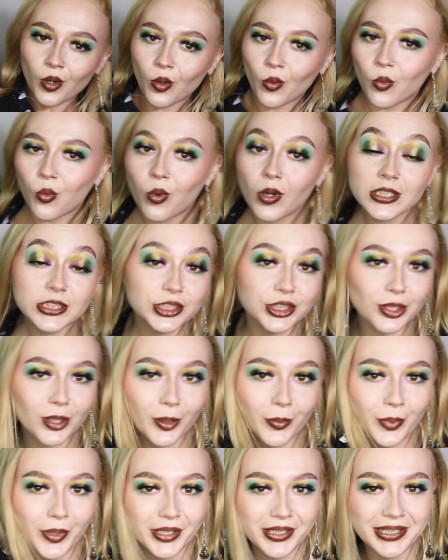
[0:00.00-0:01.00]
What's your
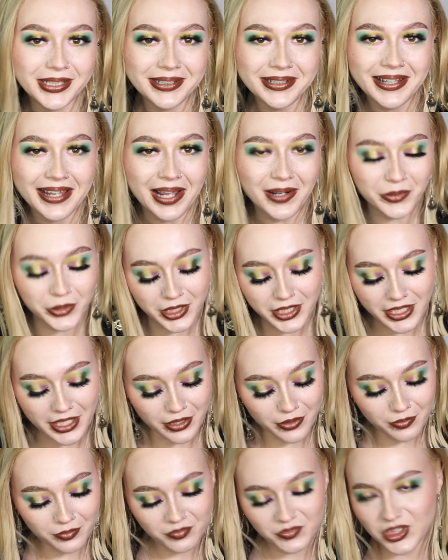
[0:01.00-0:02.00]
opinion? I want to
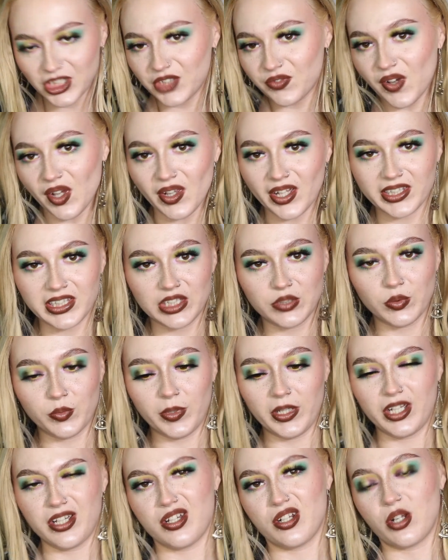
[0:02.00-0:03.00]
know. Just felt like this would
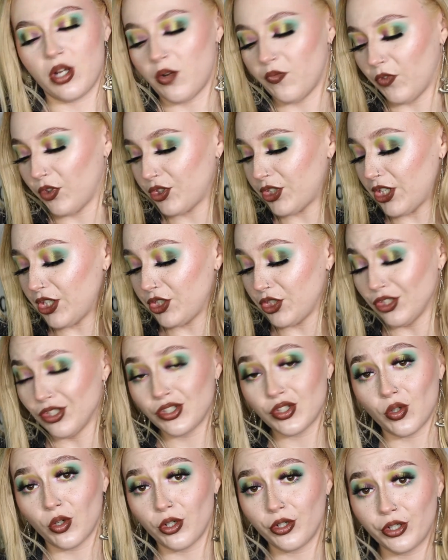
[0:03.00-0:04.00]
be a good conversation
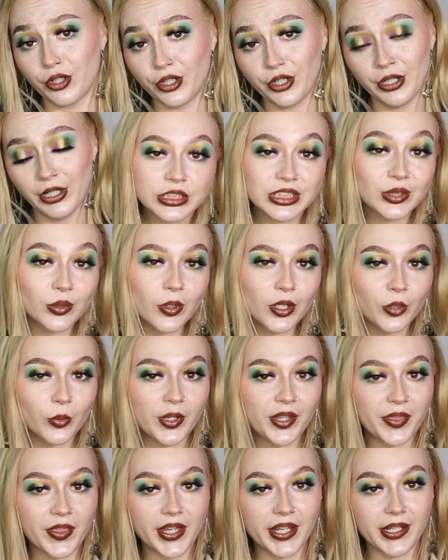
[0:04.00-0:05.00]
starter. So what are
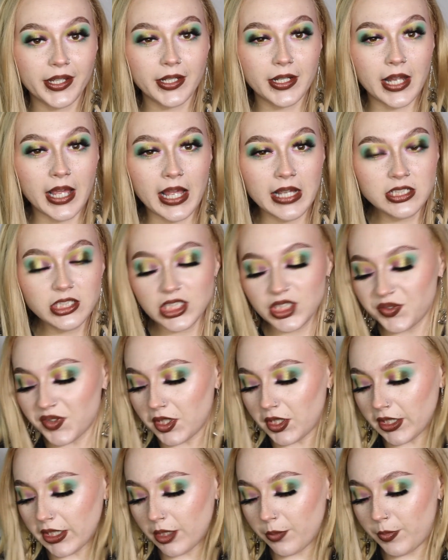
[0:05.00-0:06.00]
we thinking? I just felt
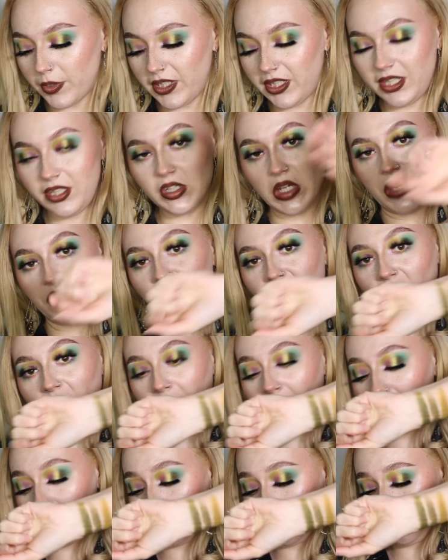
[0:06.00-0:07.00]
like it'd be a fun
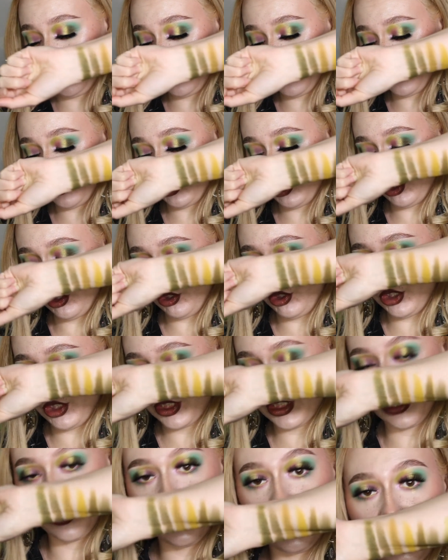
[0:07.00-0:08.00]
idea to
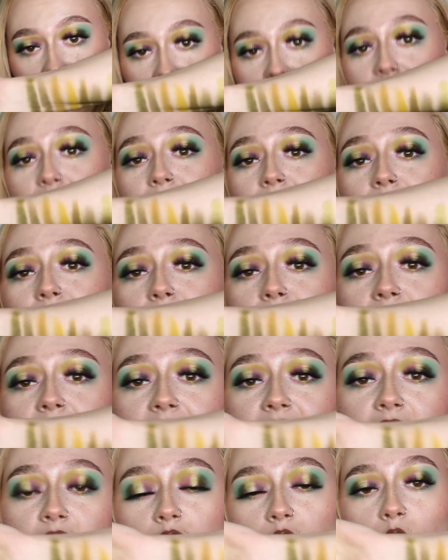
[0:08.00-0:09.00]
just go ahead and do
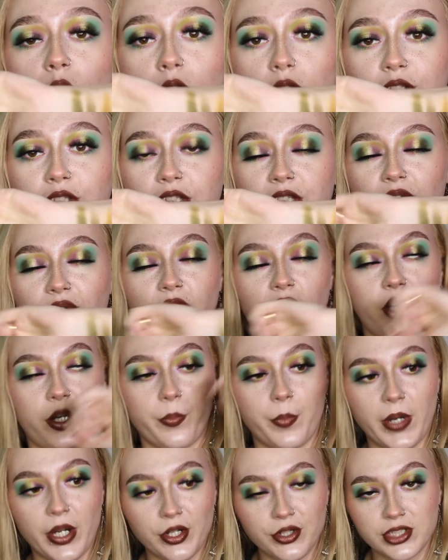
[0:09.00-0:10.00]
these swatches for
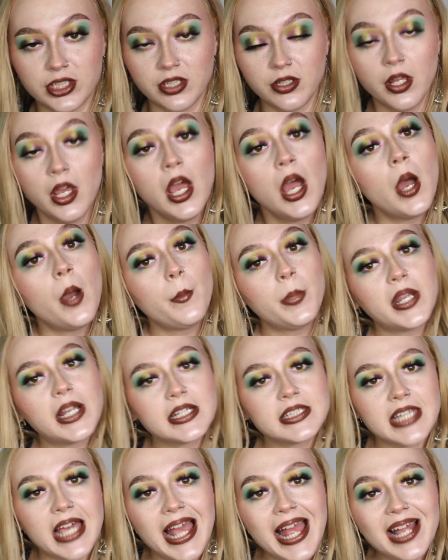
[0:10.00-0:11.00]
comparison,
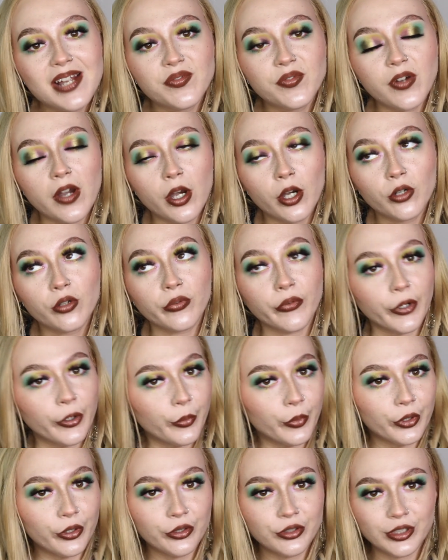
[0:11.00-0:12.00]
because I have heard
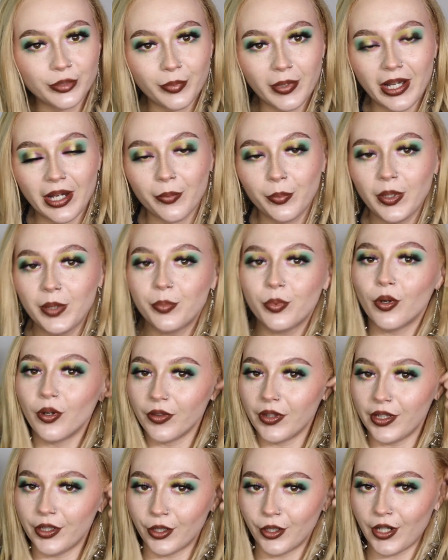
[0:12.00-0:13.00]
rumors about people on
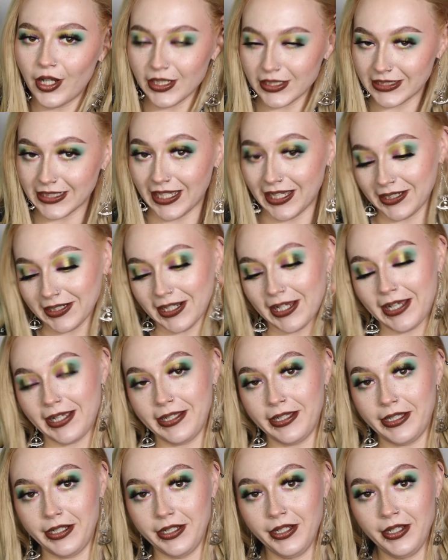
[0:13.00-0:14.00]
the internet
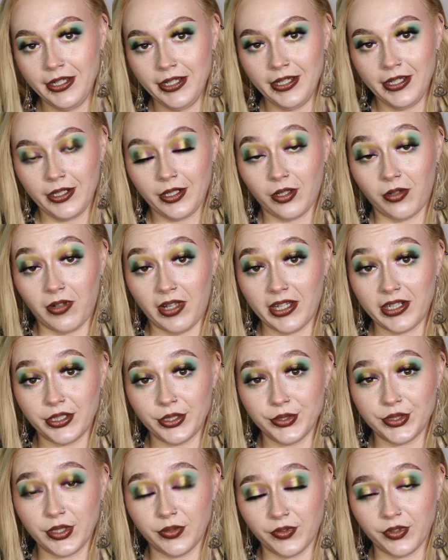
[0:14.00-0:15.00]
side-eyeing
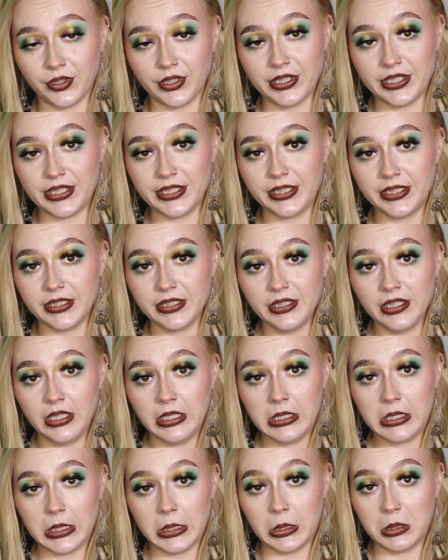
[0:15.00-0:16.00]
Kaleidos over this.
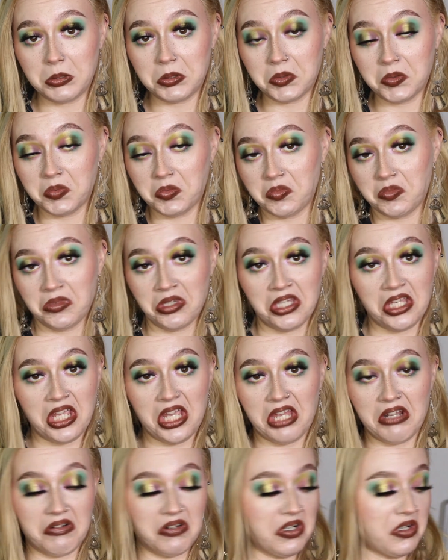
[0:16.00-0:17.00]
So
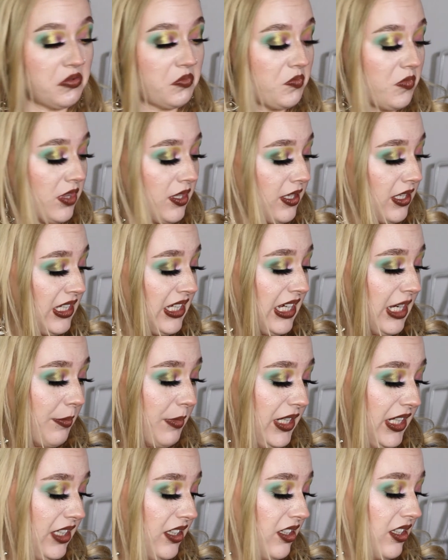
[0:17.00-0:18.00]
I don't know. I
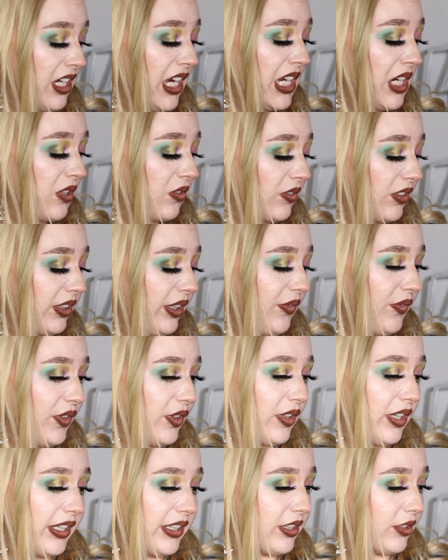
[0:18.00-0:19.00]
mean, I don't really feel
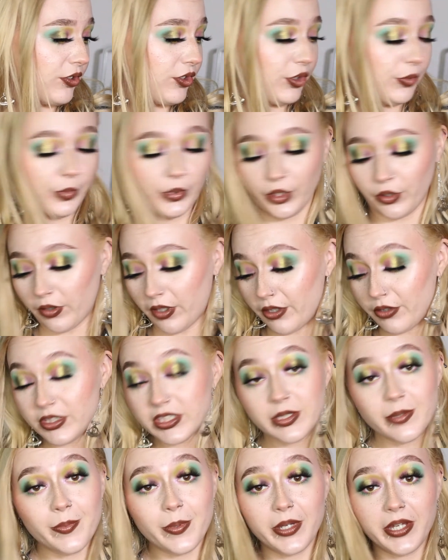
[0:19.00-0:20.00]
like they're super
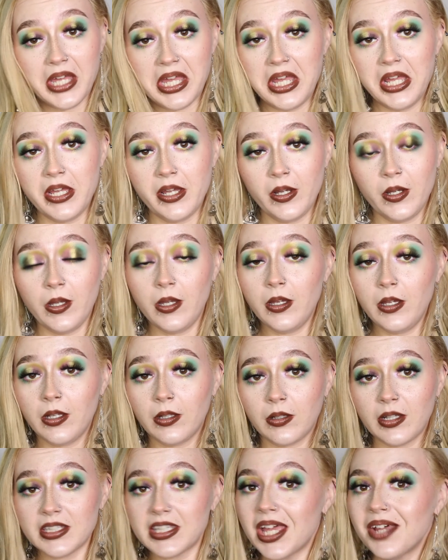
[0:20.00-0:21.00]
close, but
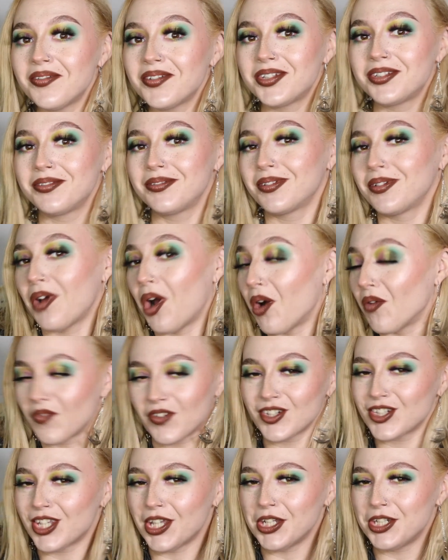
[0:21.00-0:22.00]
let's have a
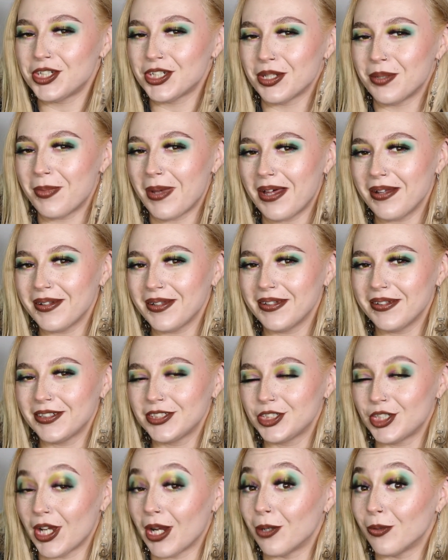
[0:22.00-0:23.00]
conversation about it,
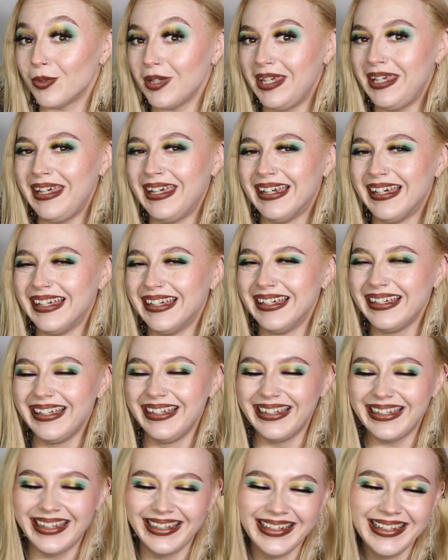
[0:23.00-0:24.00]
shall we?
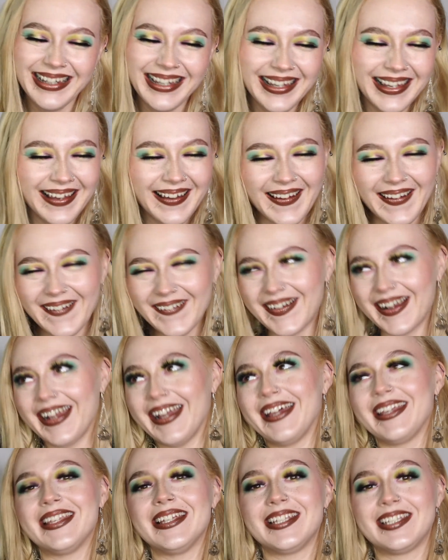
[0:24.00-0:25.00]

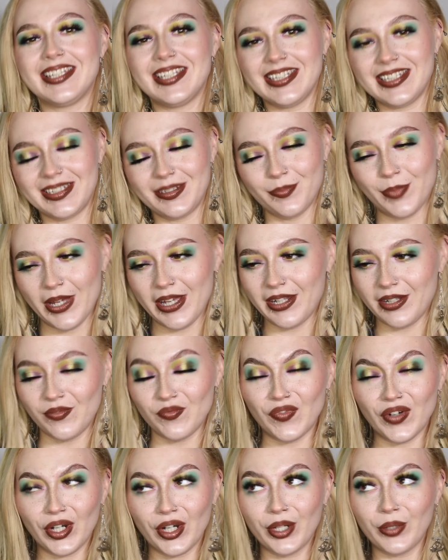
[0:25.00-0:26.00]
Okay, this has been
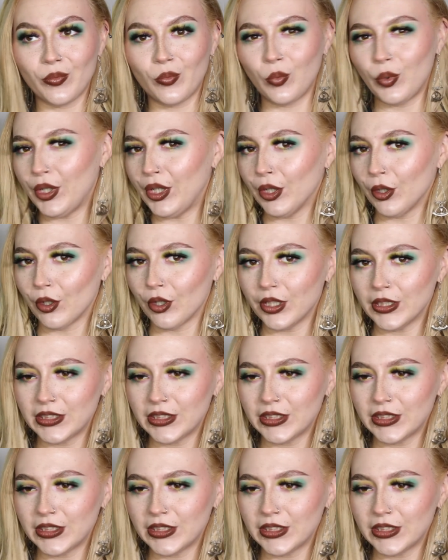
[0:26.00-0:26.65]
very weird.